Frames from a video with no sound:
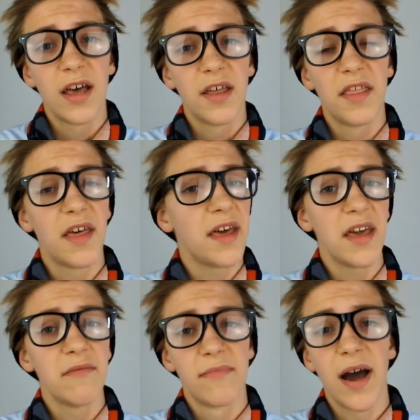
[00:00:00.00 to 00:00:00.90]

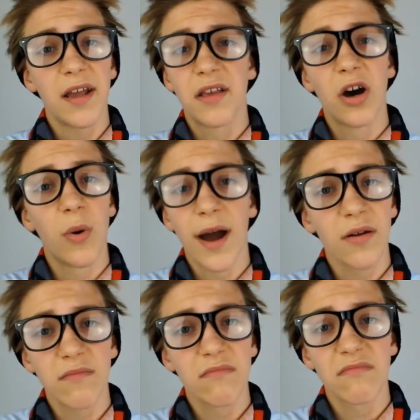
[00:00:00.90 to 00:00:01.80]
they might go
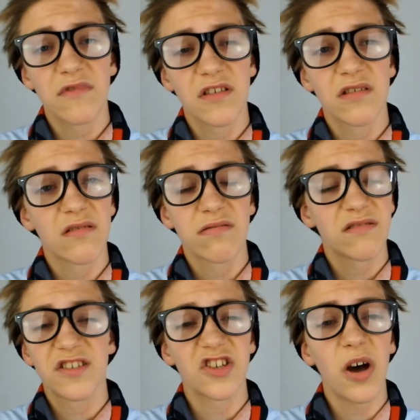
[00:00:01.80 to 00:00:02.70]
out
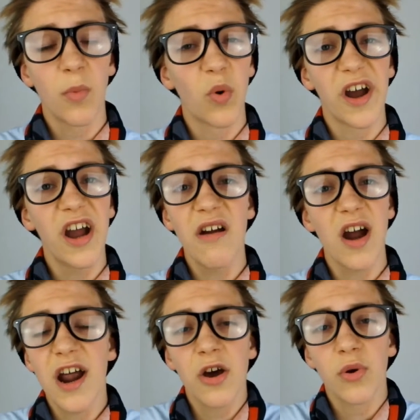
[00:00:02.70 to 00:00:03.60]
somewhere,
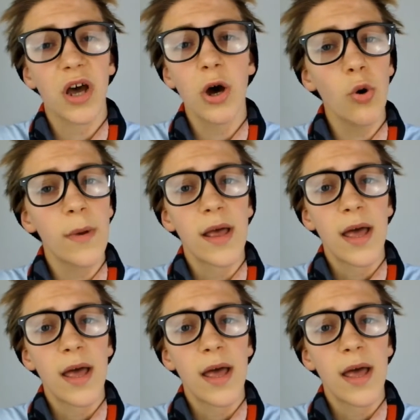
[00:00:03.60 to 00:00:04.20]
I don't know,